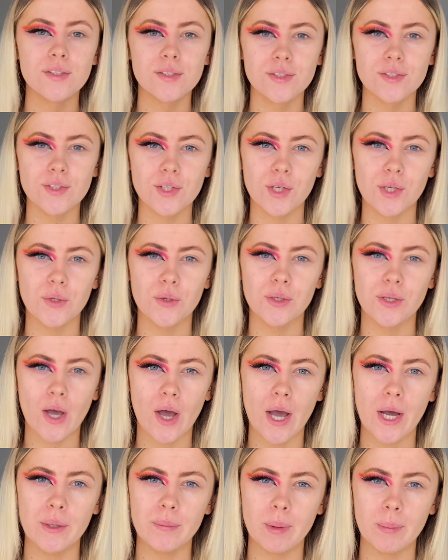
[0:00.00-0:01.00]
To cut
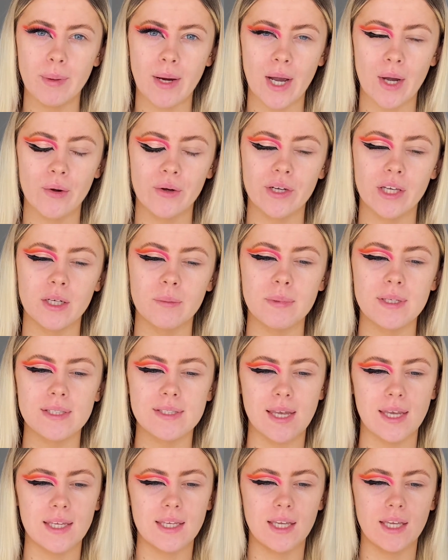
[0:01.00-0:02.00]
out my brow, I'm going to be
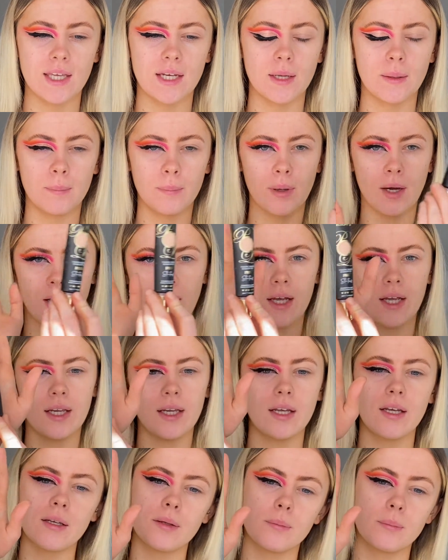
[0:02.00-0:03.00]
taking
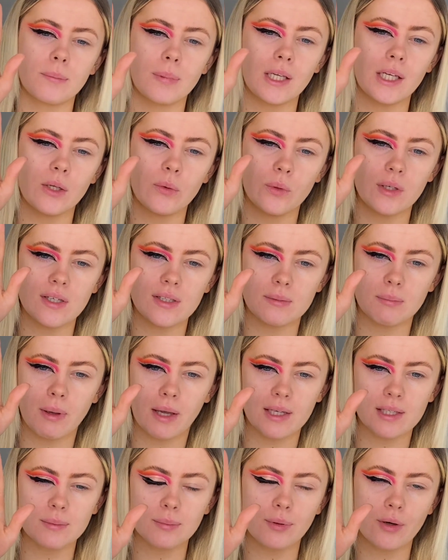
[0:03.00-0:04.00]
my Glowy
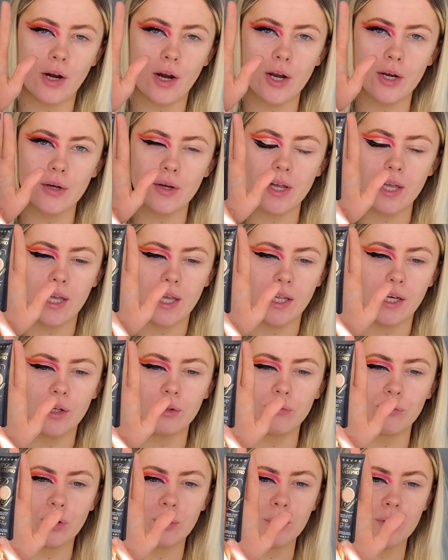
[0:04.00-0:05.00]
Base Pro in
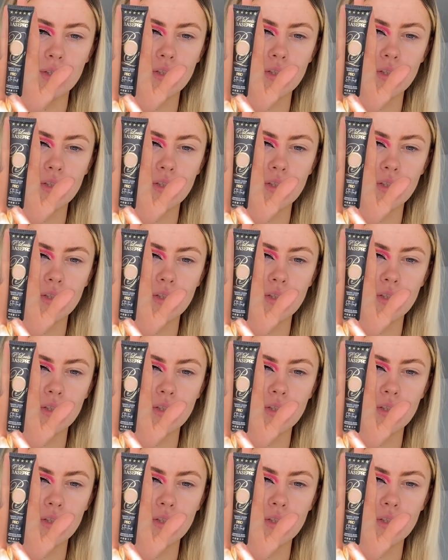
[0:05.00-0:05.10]
Rumor